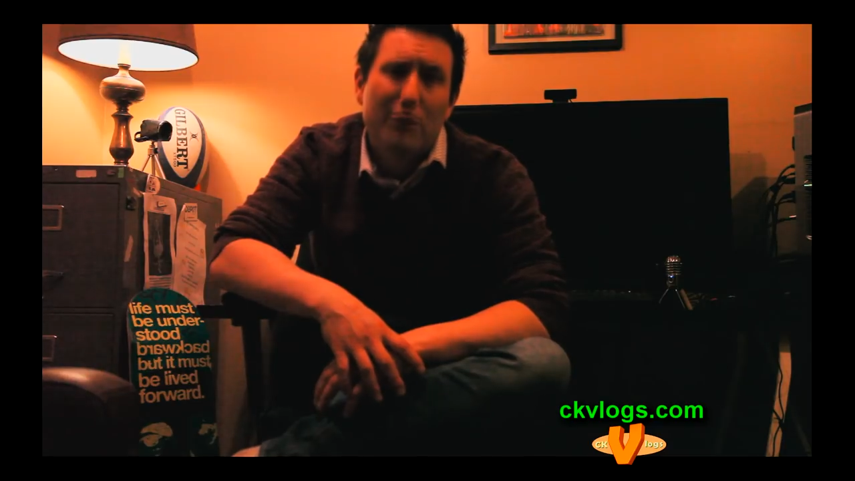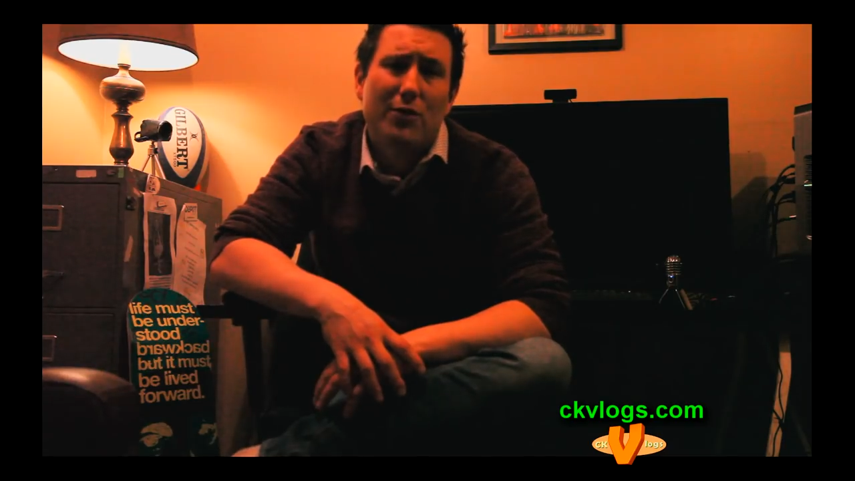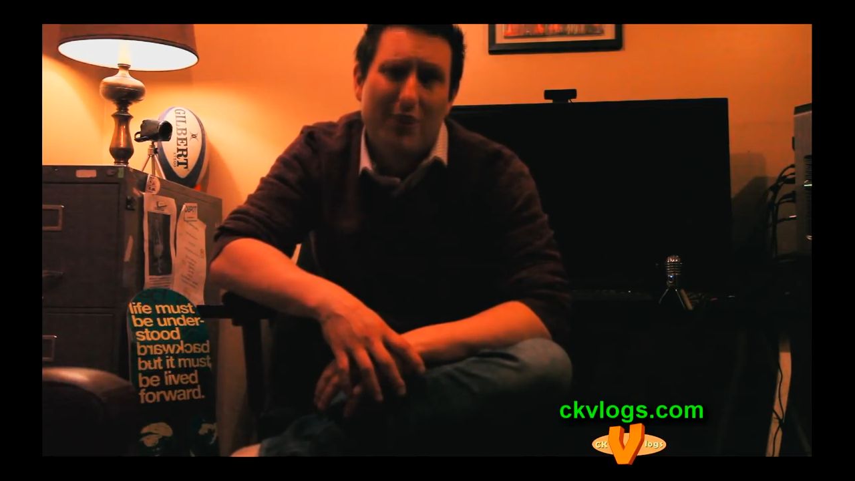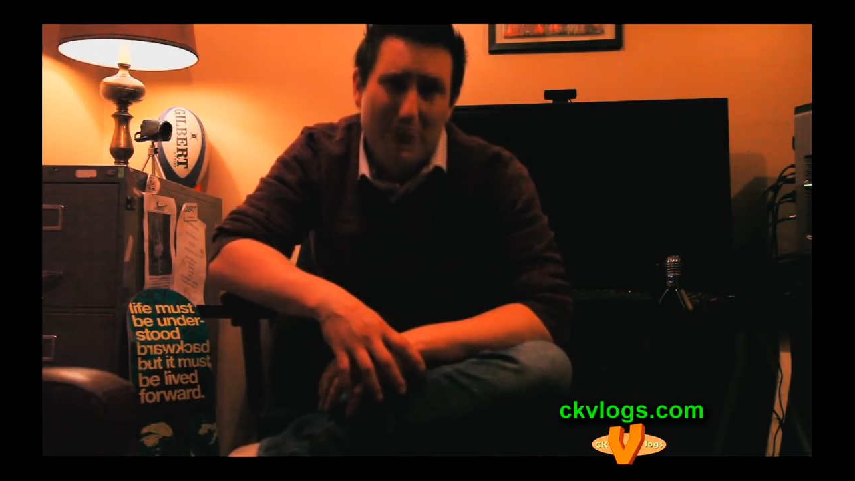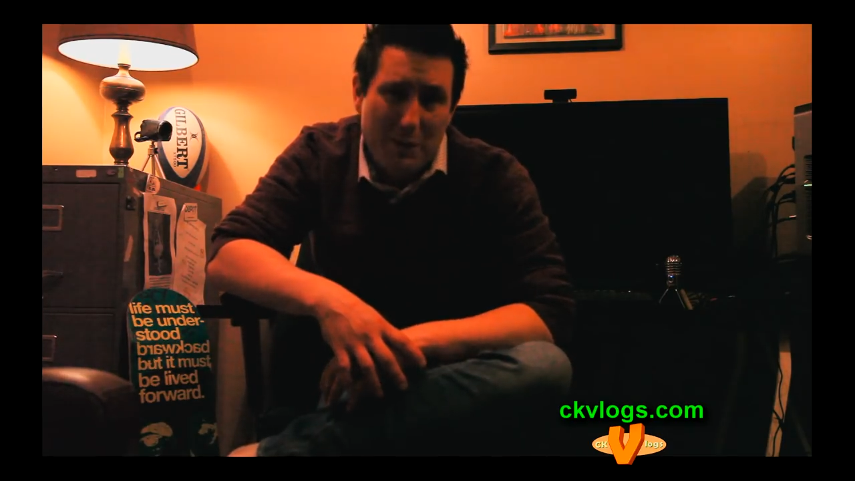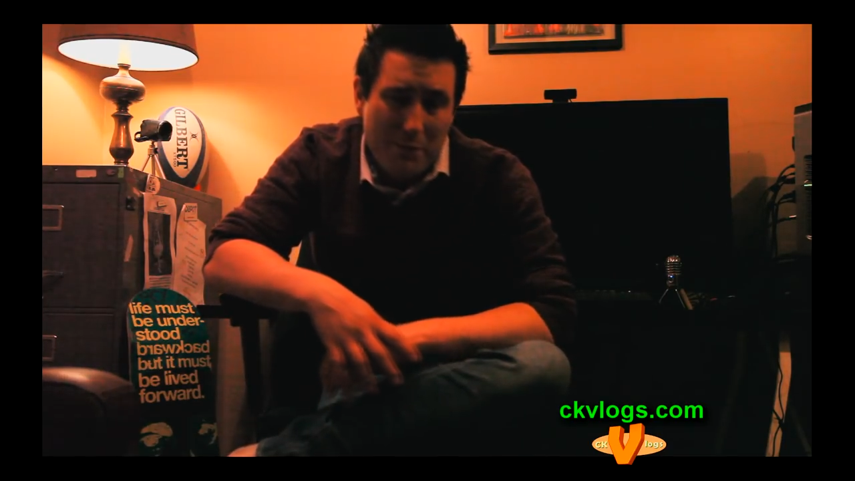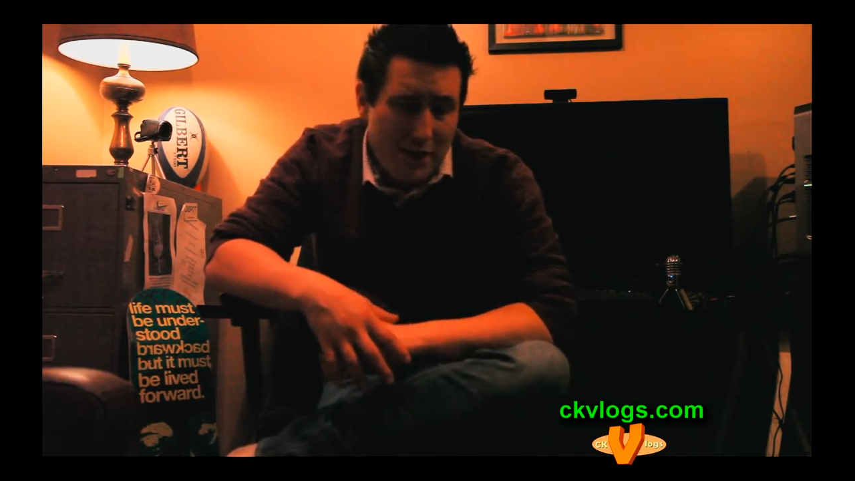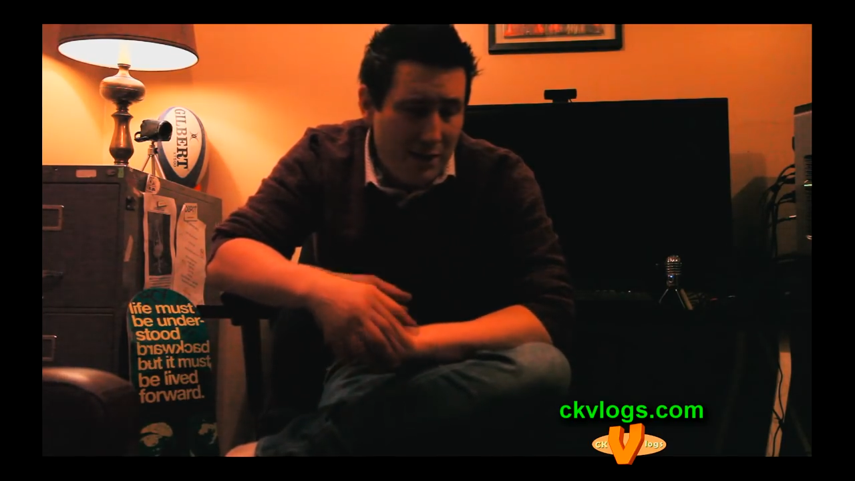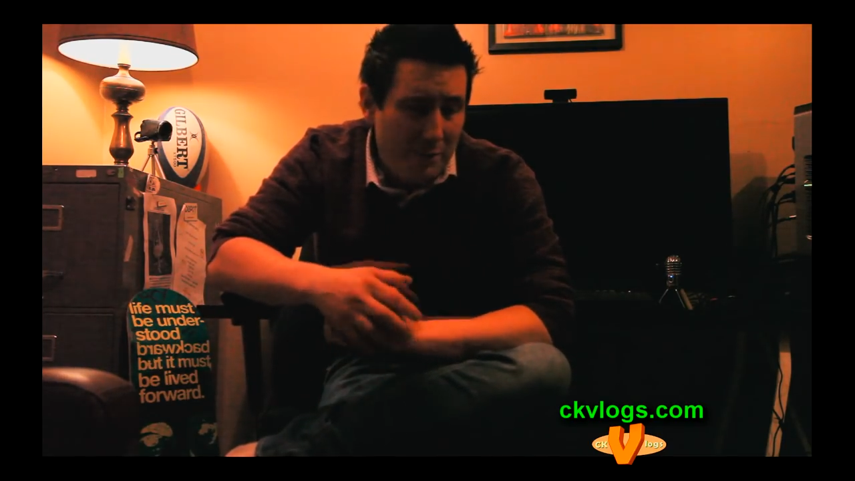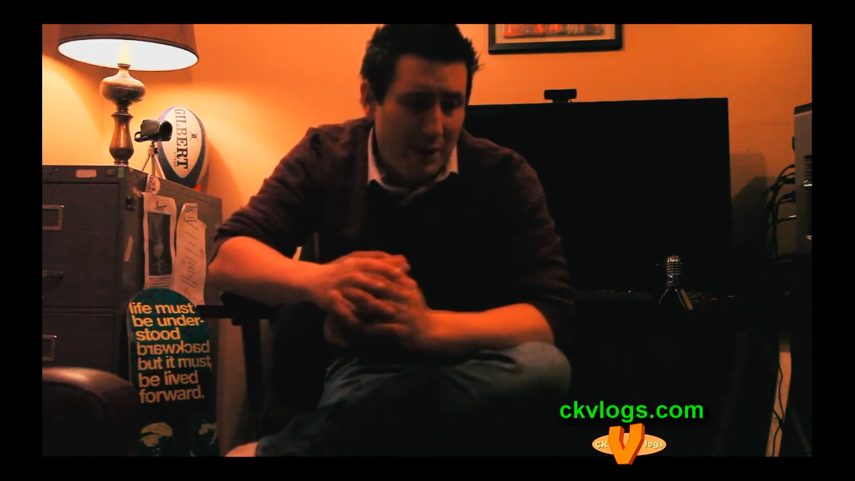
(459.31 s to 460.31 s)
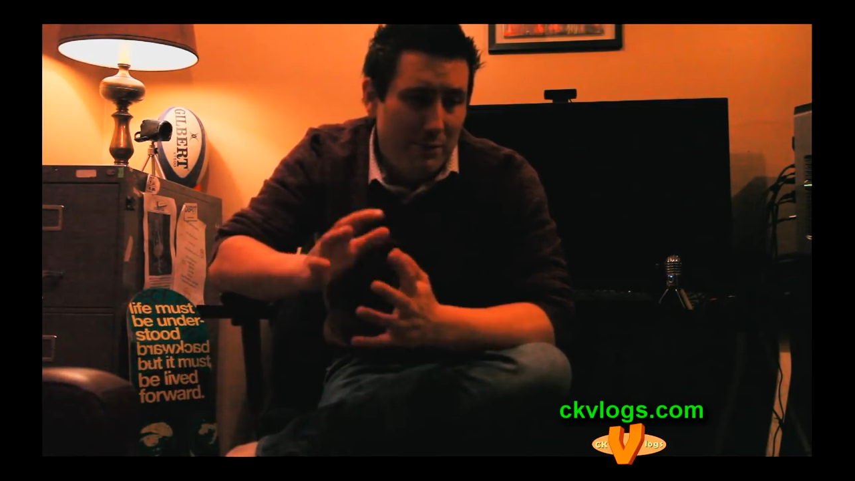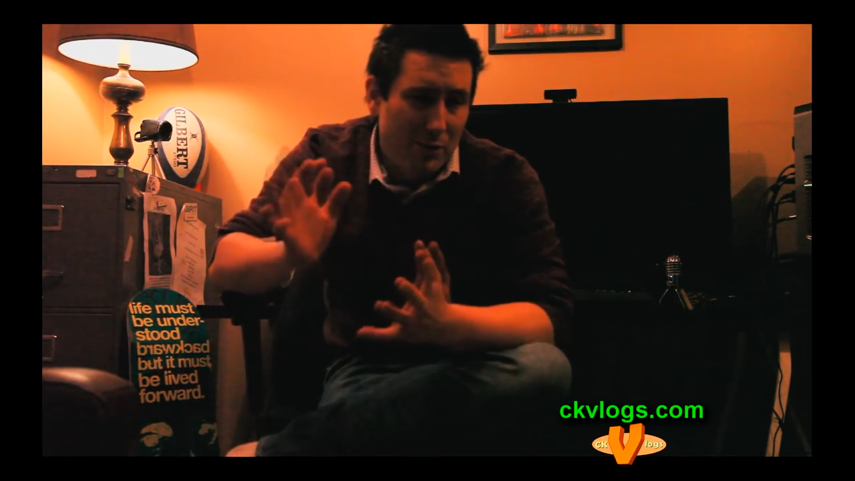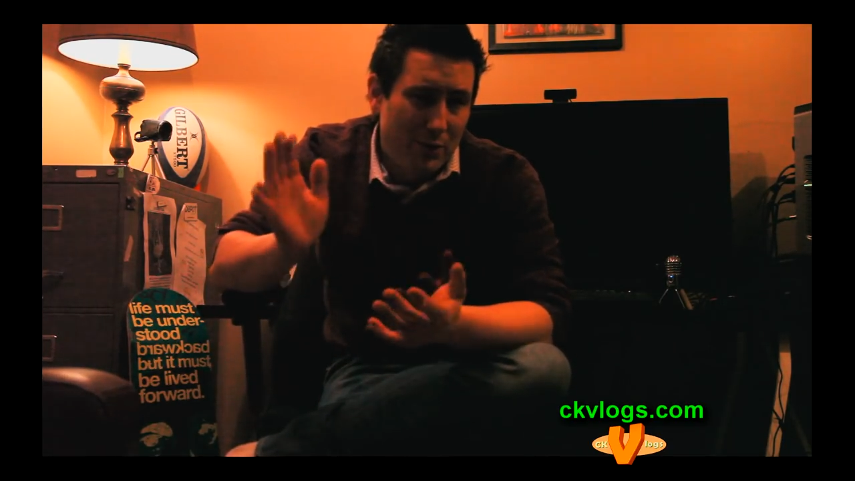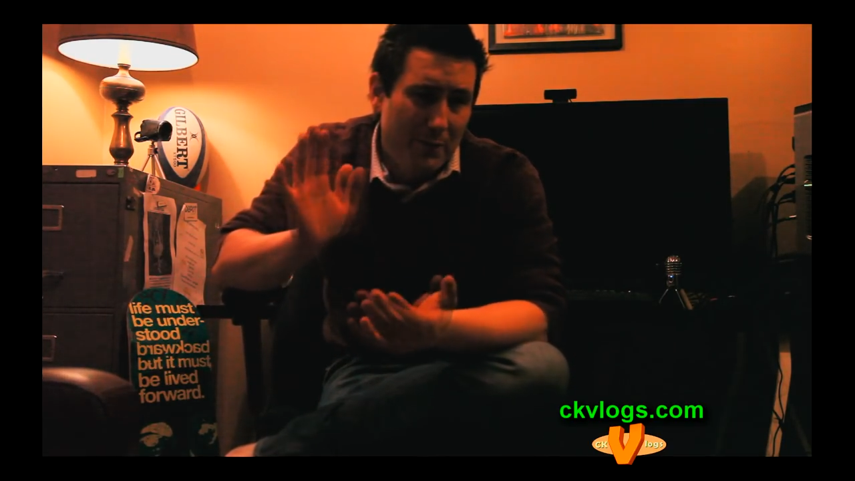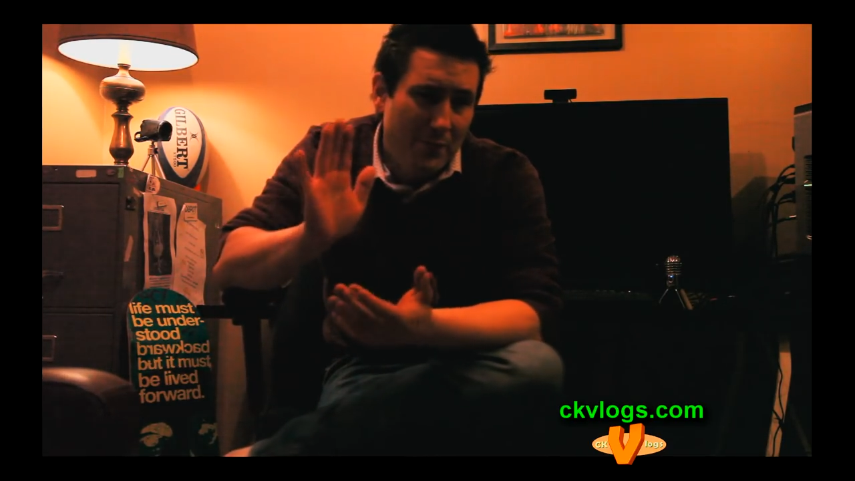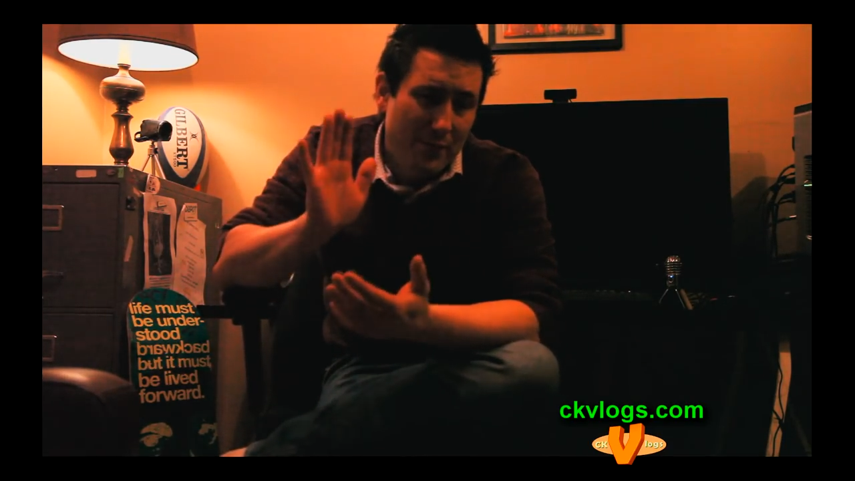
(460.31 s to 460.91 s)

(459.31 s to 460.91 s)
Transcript: trust me, many, many more.